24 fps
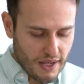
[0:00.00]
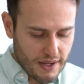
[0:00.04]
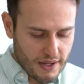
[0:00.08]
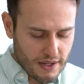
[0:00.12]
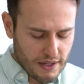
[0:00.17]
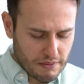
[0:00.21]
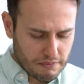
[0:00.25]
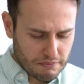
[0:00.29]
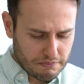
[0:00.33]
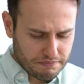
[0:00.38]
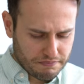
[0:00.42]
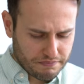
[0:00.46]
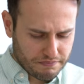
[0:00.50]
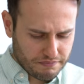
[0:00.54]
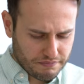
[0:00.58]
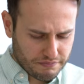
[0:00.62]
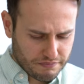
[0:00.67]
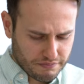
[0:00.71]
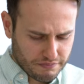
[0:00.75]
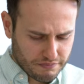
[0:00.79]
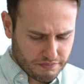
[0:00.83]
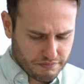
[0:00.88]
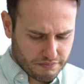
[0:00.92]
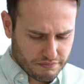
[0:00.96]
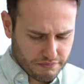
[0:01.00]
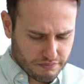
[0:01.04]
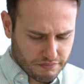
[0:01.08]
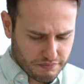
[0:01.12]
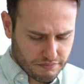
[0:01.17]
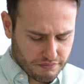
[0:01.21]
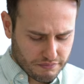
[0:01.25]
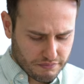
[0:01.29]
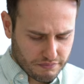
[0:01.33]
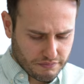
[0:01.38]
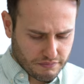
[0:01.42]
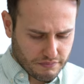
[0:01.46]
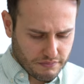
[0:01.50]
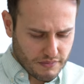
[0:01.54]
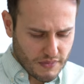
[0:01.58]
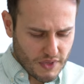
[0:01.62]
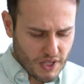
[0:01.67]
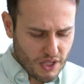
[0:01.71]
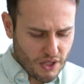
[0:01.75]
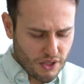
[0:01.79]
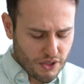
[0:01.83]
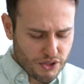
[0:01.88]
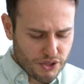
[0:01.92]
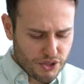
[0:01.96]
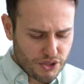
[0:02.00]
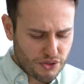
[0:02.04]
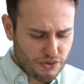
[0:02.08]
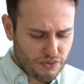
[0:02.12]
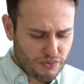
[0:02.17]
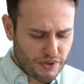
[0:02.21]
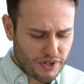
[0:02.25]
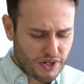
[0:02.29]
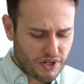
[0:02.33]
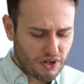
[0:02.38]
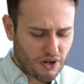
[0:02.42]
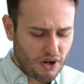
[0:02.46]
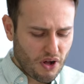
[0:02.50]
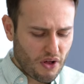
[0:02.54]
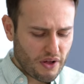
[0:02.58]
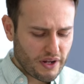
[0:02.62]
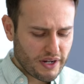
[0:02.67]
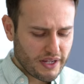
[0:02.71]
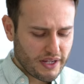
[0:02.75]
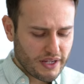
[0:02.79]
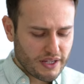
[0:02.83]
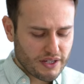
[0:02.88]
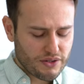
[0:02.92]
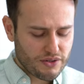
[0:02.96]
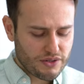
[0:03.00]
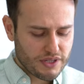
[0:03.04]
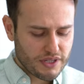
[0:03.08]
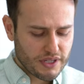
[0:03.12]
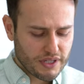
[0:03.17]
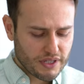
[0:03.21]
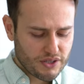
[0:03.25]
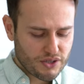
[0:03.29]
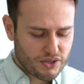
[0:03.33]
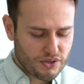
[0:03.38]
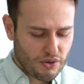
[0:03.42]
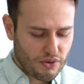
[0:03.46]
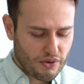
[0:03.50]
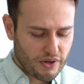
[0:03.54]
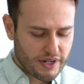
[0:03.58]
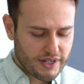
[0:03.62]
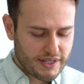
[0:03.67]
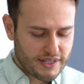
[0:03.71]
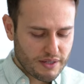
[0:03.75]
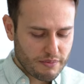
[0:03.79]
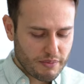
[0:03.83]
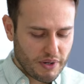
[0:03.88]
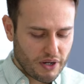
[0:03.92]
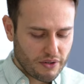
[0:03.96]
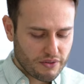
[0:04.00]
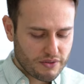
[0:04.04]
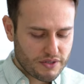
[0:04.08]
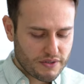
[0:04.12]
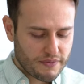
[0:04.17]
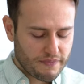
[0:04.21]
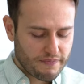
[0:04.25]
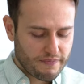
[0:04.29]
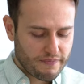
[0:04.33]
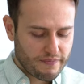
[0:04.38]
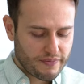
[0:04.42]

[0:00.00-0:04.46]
Um, do you recall any interesting stories about?